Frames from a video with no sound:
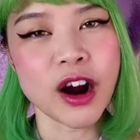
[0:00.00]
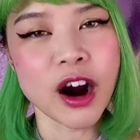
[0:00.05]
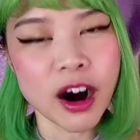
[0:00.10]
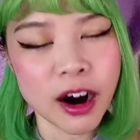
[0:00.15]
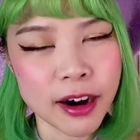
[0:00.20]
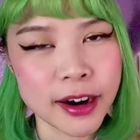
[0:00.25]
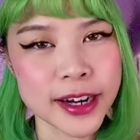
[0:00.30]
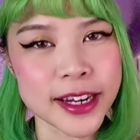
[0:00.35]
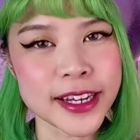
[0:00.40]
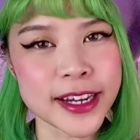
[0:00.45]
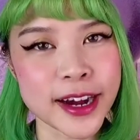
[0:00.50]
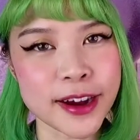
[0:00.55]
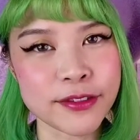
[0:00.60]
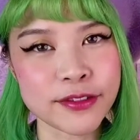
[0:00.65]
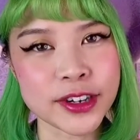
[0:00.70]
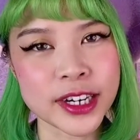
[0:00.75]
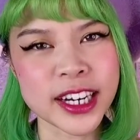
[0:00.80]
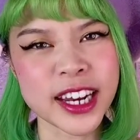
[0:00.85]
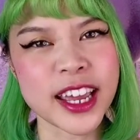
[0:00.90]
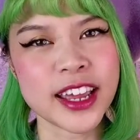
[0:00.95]
already
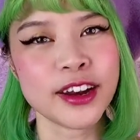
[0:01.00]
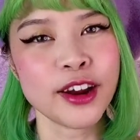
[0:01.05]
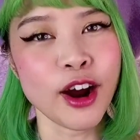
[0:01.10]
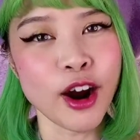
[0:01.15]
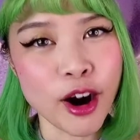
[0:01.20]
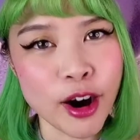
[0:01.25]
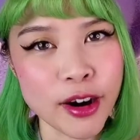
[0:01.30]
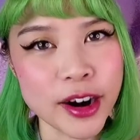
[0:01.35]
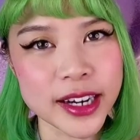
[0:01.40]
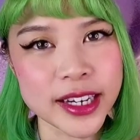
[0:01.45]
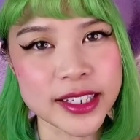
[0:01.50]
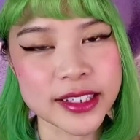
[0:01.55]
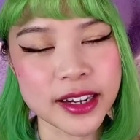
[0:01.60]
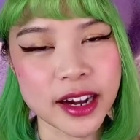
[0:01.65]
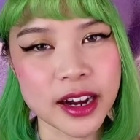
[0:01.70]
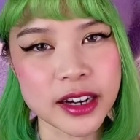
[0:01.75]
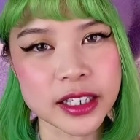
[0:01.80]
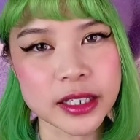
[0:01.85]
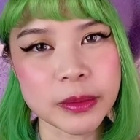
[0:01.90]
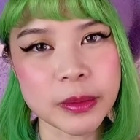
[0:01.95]
covered and already
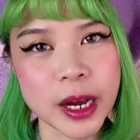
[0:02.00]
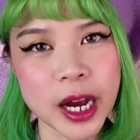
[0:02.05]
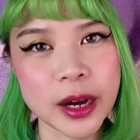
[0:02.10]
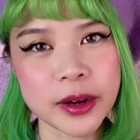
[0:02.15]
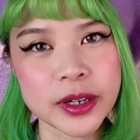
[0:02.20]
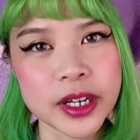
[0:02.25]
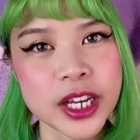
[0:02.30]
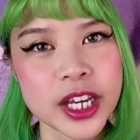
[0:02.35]
talked about